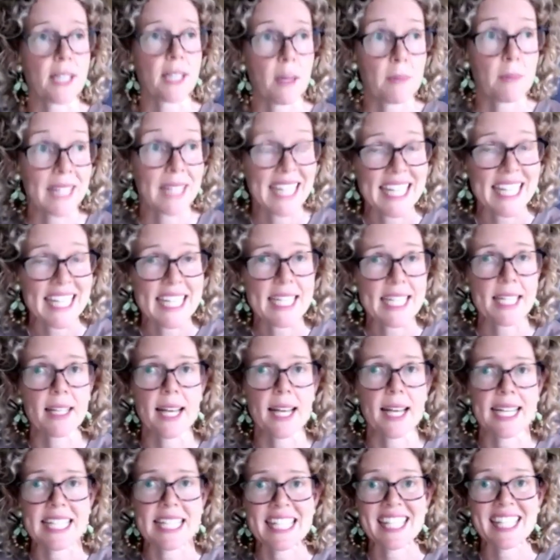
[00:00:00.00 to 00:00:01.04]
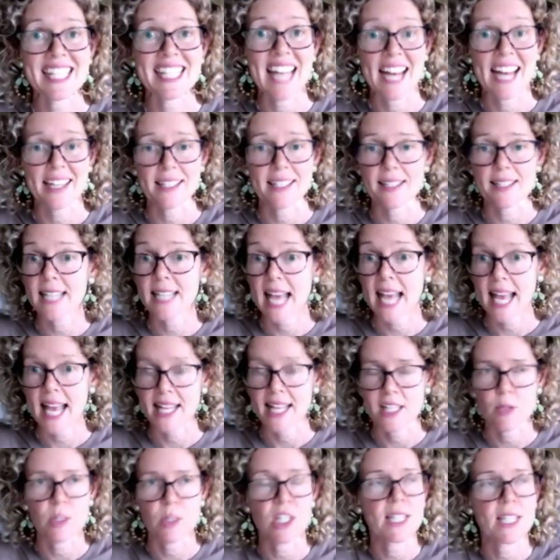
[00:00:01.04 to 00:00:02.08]
leading an ecstatic
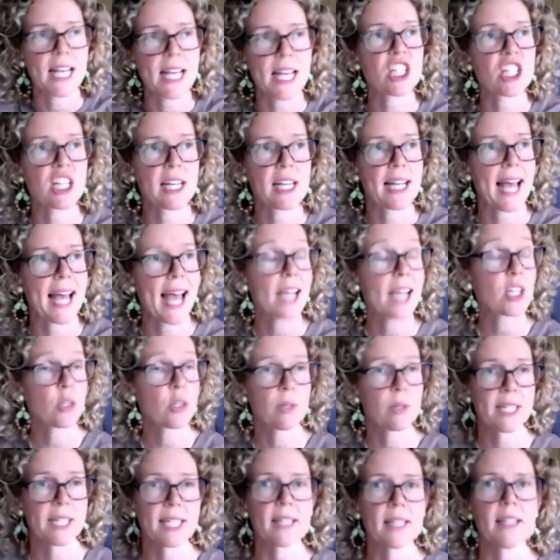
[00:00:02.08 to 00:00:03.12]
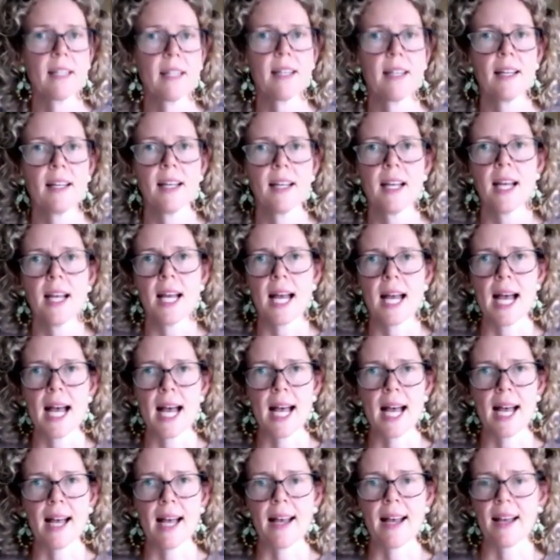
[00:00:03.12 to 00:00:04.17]
dance, which is actually
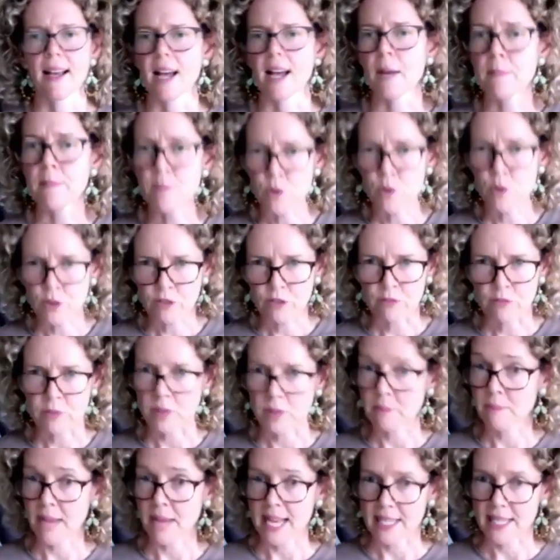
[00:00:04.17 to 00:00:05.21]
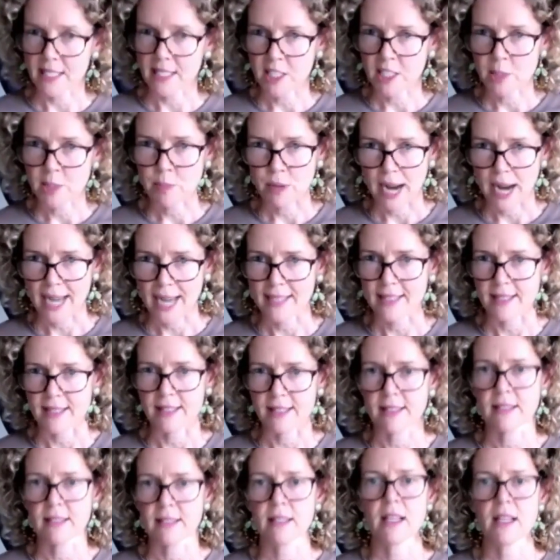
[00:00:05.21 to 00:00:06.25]
a movement-based
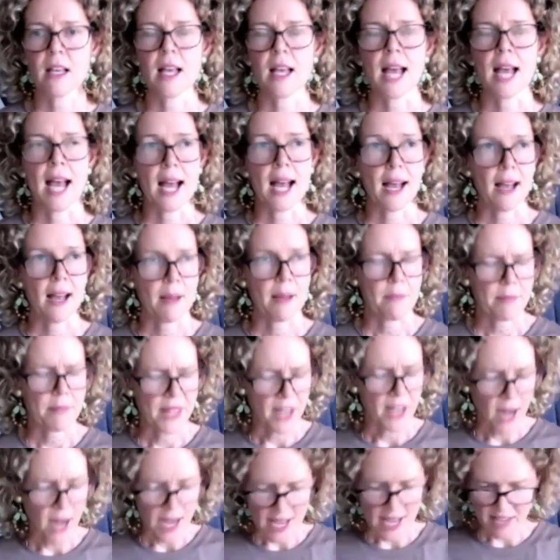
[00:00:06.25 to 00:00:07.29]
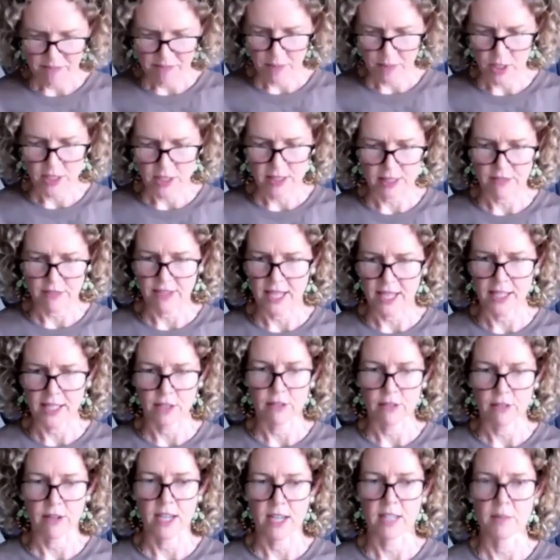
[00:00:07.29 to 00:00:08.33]
practice that I have personally found
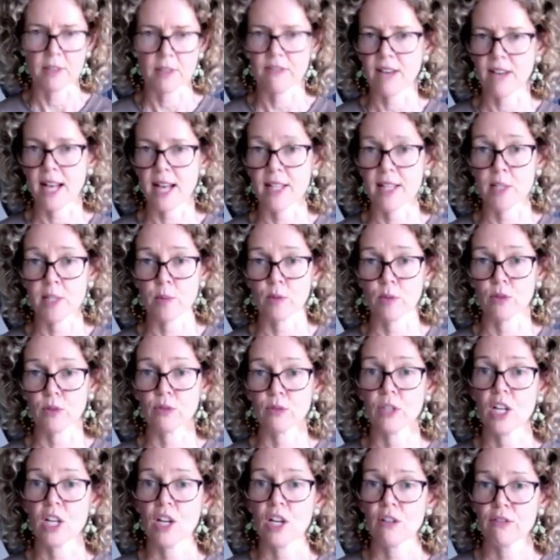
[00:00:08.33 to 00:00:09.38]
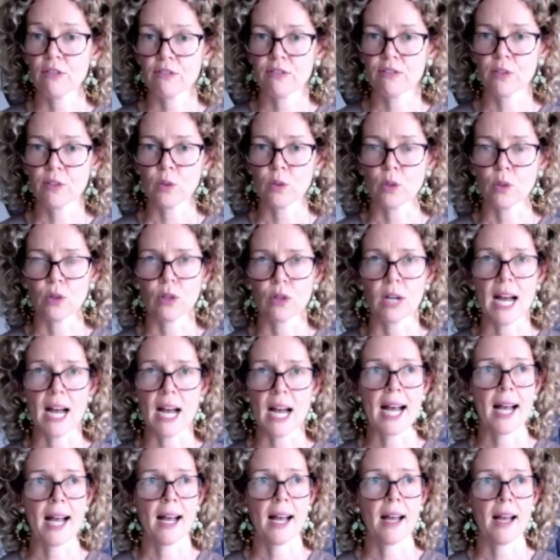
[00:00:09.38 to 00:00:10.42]
incredibly valuable for
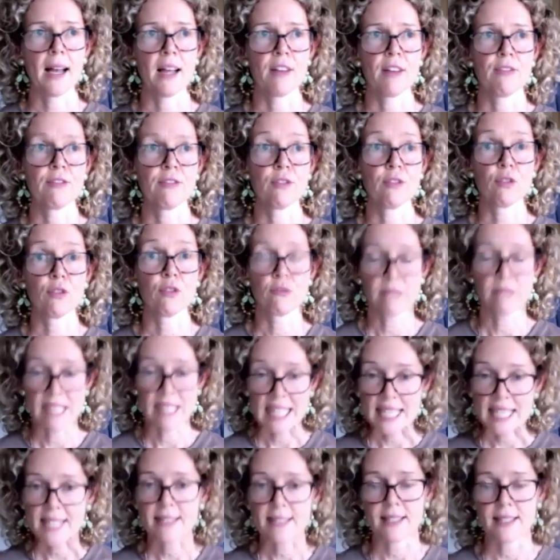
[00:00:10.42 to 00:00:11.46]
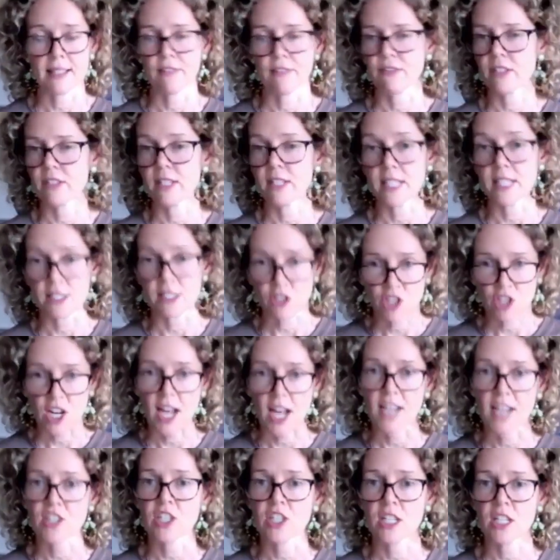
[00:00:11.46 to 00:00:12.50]
releasing, for
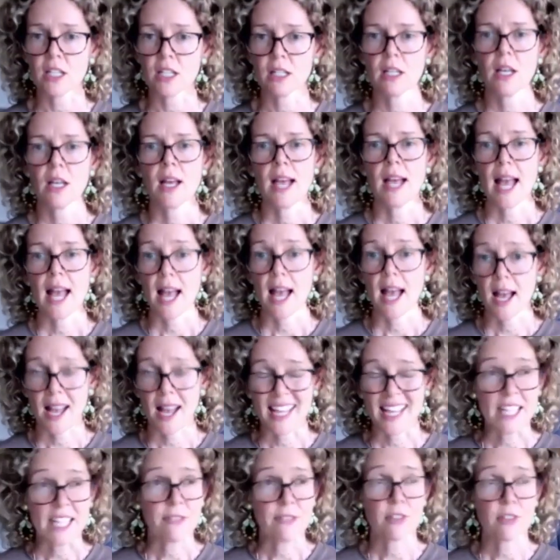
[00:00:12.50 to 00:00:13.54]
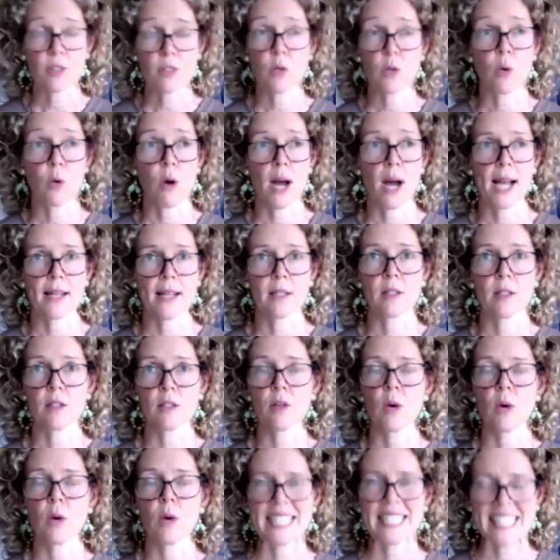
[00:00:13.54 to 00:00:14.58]
discharging, even quite
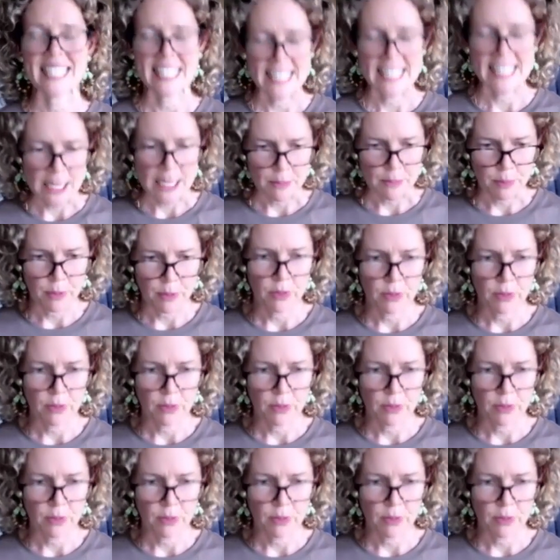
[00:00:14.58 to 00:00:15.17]
deep